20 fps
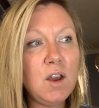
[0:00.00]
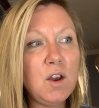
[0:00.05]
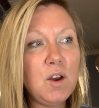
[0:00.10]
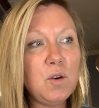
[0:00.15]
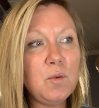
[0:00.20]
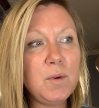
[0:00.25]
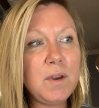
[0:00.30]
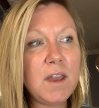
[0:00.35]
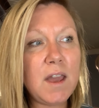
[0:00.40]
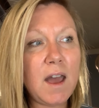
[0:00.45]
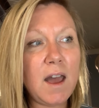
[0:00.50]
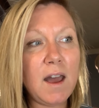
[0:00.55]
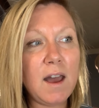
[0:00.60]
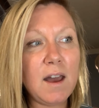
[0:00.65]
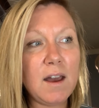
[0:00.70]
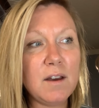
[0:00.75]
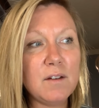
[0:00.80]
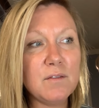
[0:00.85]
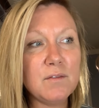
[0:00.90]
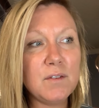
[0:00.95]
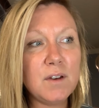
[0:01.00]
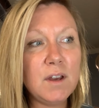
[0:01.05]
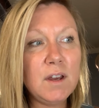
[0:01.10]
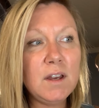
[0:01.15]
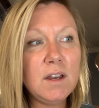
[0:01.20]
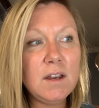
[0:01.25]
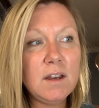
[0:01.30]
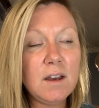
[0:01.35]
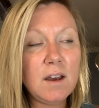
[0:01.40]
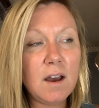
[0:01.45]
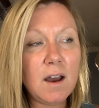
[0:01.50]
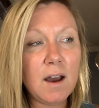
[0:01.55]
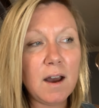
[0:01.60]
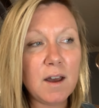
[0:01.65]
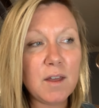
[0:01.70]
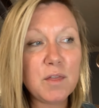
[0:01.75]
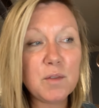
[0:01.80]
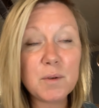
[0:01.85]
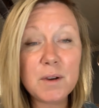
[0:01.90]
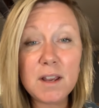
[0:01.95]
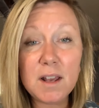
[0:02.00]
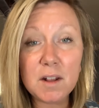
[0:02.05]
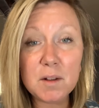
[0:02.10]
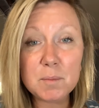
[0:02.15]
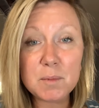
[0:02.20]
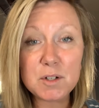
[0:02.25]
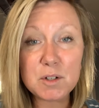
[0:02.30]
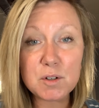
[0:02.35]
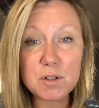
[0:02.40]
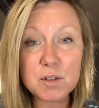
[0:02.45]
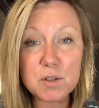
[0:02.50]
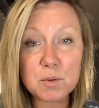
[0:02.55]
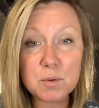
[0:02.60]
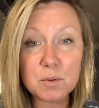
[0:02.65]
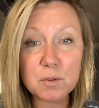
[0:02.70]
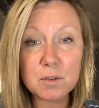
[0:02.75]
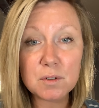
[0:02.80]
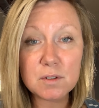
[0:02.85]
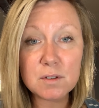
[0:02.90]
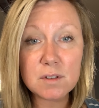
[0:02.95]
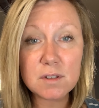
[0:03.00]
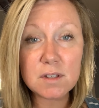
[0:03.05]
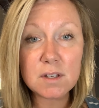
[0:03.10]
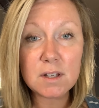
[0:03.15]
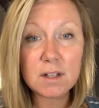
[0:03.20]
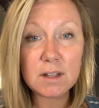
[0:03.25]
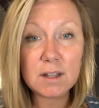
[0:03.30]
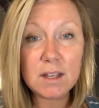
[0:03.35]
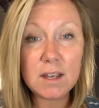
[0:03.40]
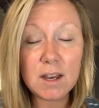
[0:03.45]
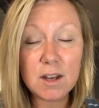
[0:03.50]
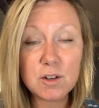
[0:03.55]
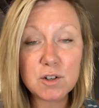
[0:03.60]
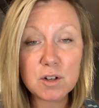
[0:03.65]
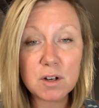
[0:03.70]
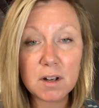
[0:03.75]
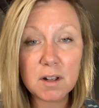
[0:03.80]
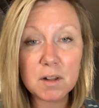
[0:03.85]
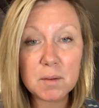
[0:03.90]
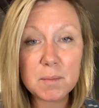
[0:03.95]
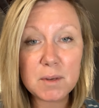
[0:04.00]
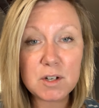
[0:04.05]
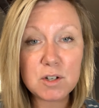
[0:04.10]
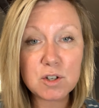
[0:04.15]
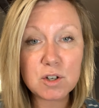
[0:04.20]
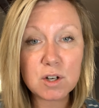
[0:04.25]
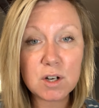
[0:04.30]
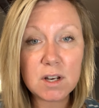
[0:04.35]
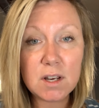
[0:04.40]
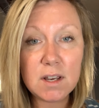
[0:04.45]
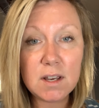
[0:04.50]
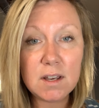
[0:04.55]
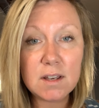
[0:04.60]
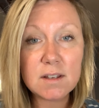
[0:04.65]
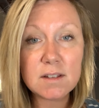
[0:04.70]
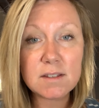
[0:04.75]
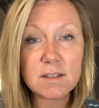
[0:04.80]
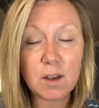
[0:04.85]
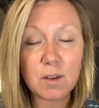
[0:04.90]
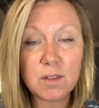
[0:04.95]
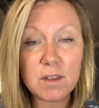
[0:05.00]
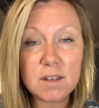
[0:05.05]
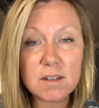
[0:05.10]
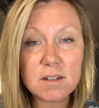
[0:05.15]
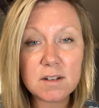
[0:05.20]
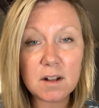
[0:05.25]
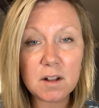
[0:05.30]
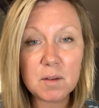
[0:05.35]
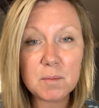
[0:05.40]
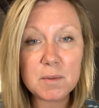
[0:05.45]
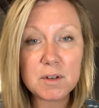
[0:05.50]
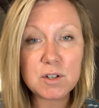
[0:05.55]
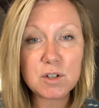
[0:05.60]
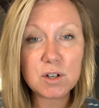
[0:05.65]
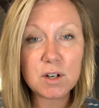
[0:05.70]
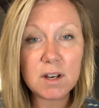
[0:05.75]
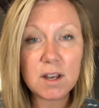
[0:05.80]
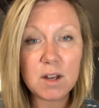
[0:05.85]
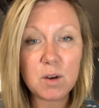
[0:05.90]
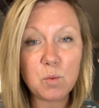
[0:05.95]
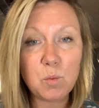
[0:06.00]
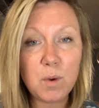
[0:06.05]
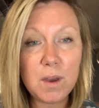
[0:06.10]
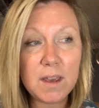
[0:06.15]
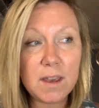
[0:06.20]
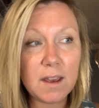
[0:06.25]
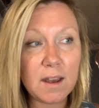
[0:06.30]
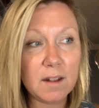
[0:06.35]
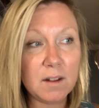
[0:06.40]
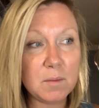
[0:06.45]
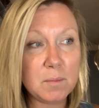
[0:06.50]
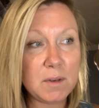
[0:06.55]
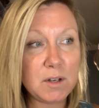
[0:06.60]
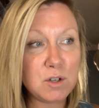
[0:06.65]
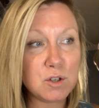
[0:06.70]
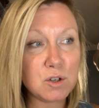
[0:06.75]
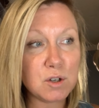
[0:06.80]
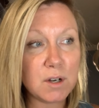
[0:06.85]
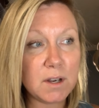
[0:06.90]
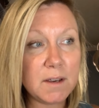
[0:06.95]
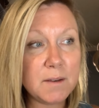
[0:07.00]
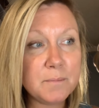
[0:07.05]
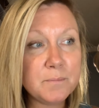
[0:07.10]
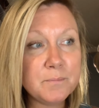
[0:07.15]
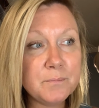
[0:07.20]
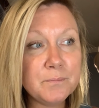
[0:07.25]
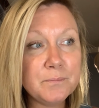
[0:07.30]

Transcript: We have 3 elementary schools, Lee Hunter Elementary, Southeast Elementary, and Wing Elementary.